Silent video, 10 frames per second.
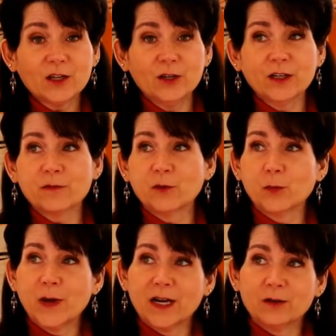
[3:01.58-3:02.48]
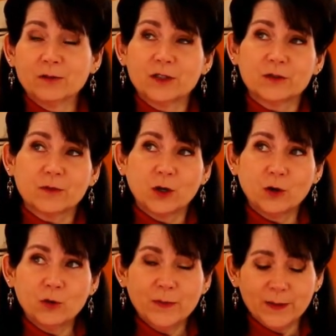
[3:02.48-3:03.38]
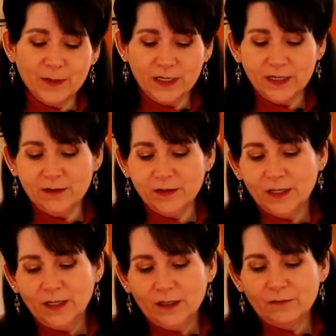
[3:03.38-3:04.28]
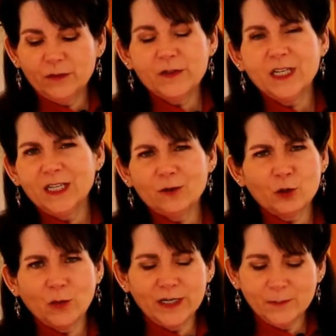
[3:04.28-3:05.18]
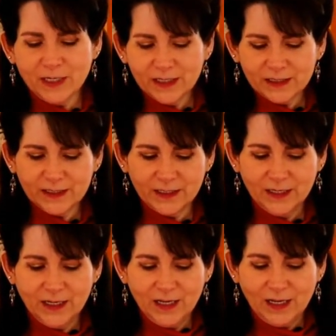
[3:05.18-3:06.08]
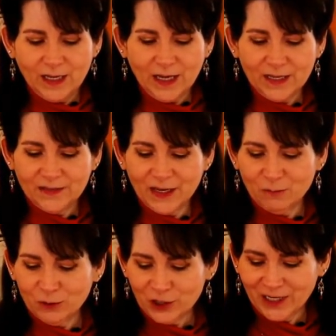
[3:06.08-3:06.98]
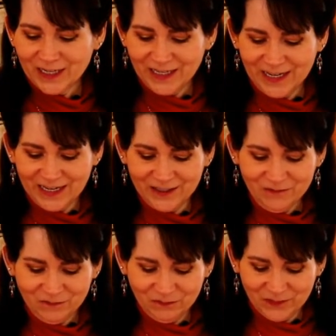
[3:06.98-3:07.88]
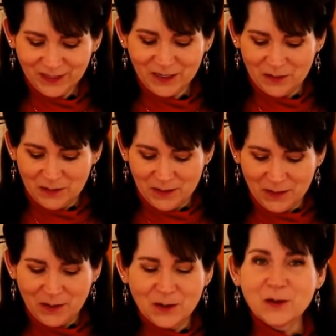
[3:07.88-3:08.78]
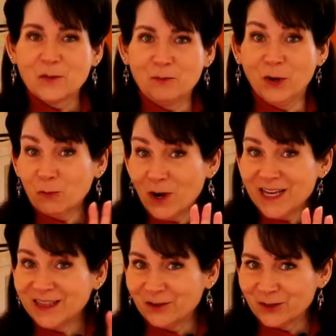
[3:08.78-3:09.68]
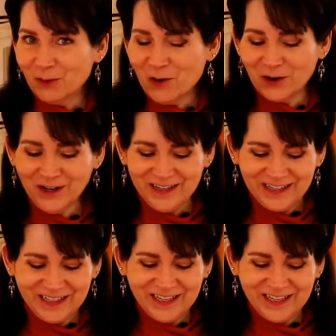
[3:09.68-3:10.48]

it cook for about, oh, maybe 15 or 20 minutes, and then we'll check it again. But wait, there's more.